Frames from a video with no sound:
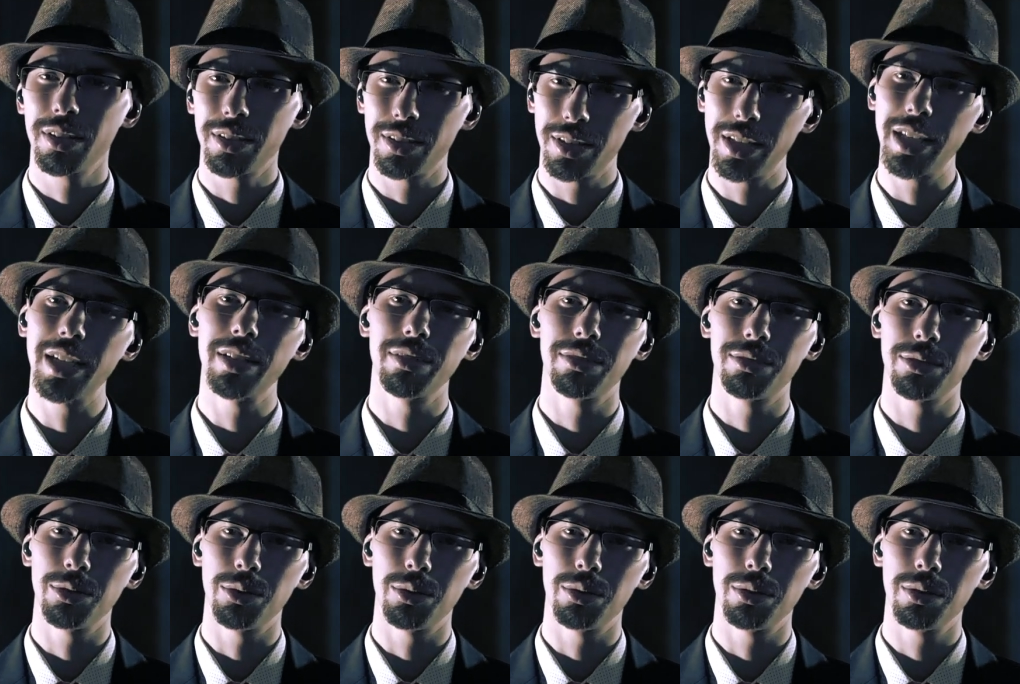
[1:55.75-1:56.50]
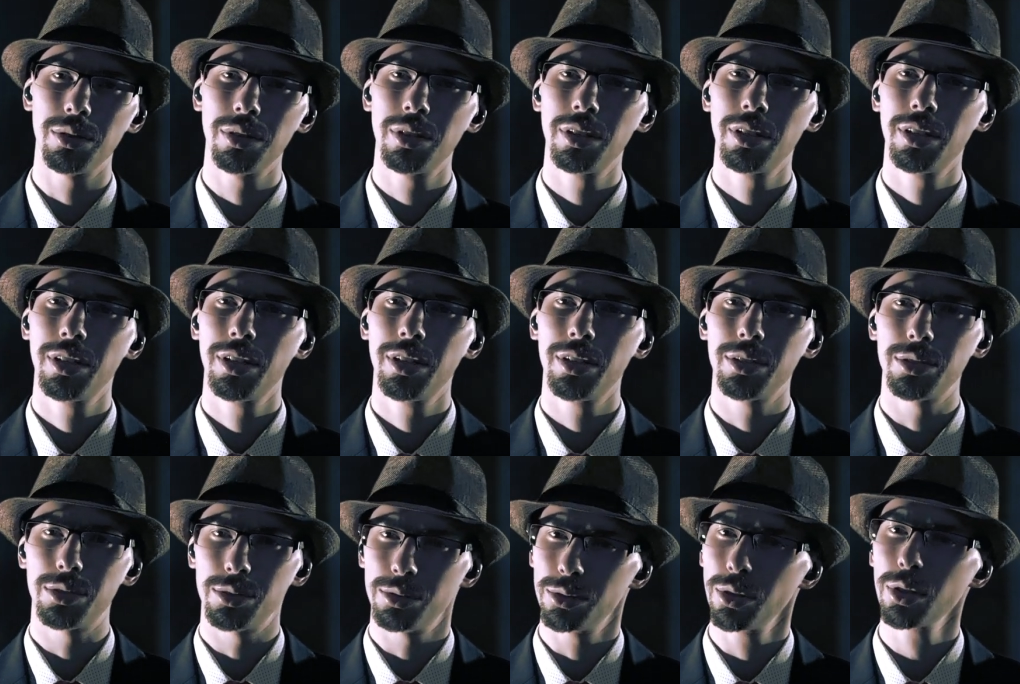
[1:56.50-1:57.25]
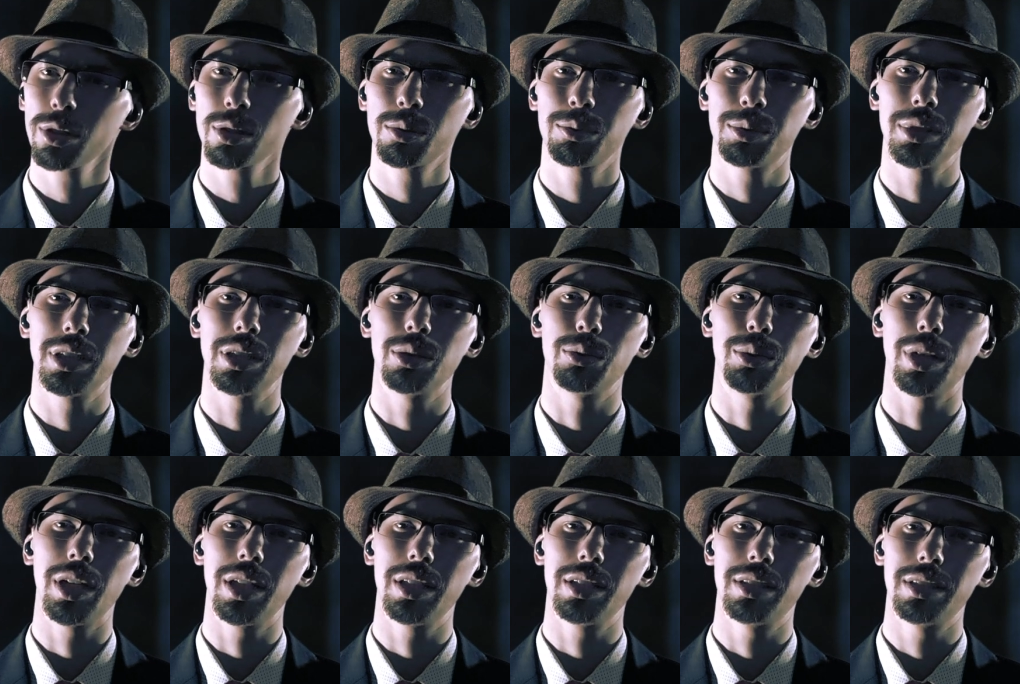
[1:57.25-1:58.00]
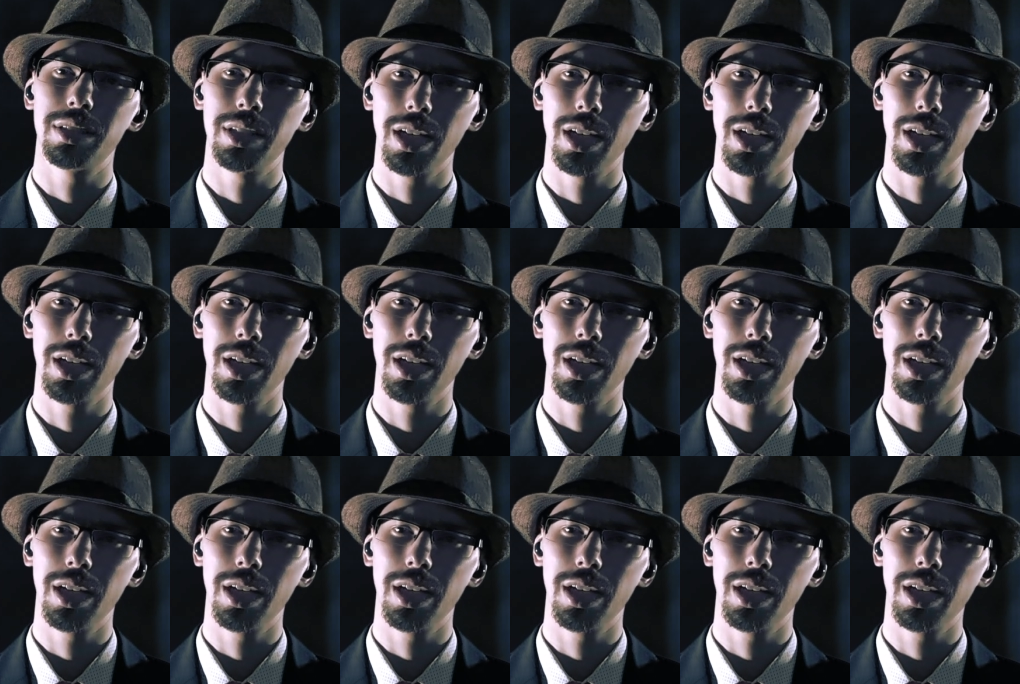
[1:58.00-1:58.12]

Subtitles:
Therefore, do not be weighed